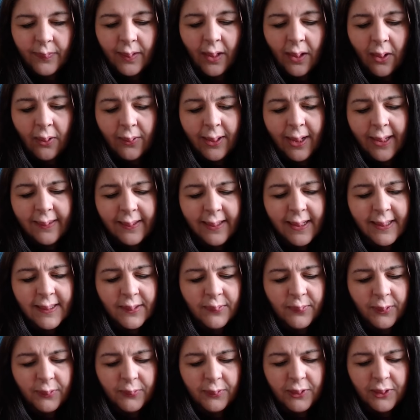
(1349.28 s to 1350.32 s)
Okay, the next
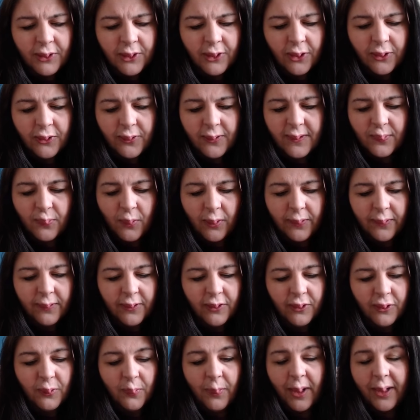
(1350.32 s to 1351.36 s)
one I want to show you is one
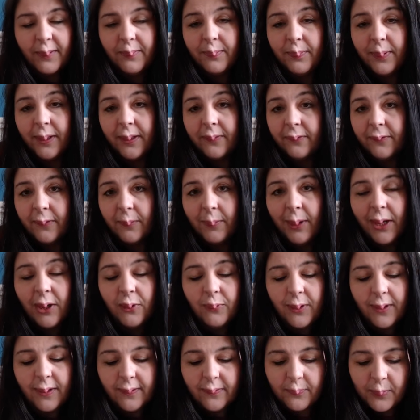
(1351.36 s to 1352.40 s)
that you might be familiar
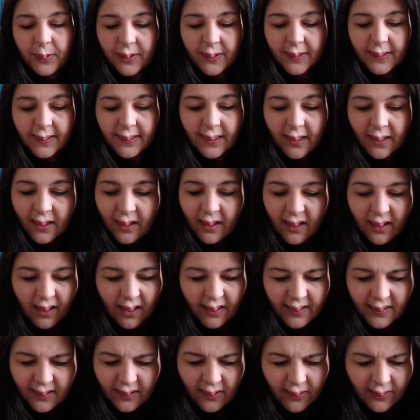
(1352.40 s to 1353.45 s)
with because
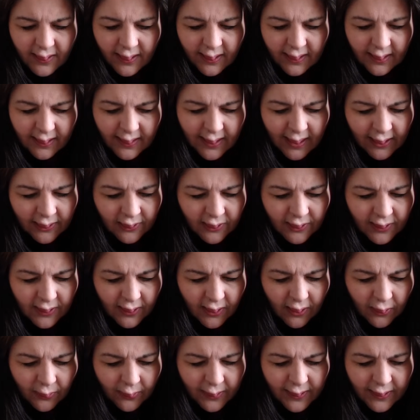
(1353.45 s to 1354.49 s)
I started this ages
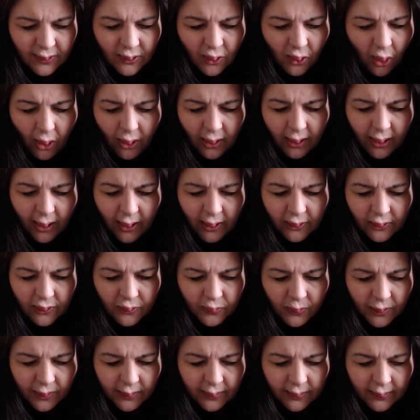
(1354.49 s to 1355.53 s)
ago. It's not a large
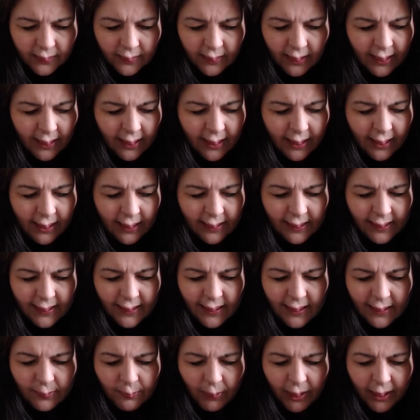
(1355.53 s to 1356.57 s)
one. This
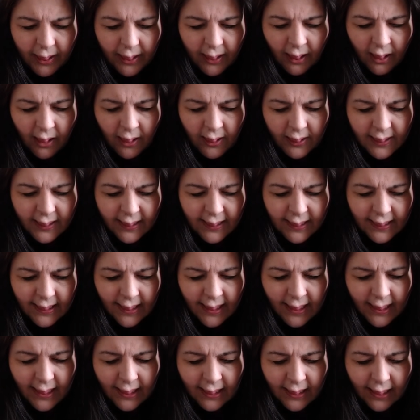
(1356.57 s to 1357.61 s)
is by
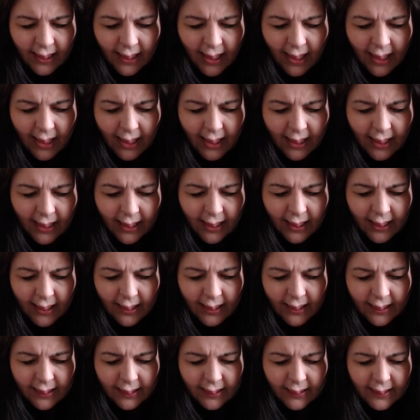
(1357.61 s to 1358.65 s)
Artisy,
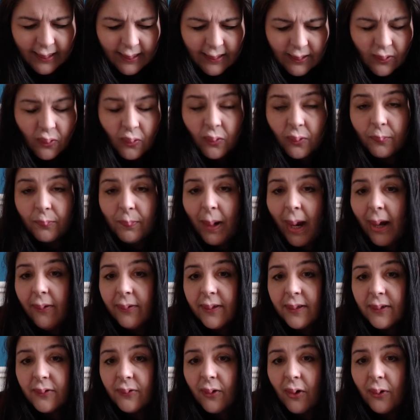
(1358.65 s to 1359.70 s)
and it's called
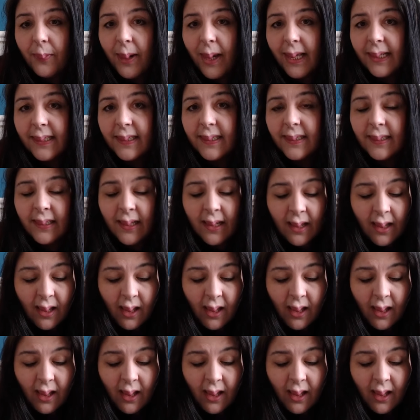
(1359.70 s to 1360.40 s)
Paris Romance.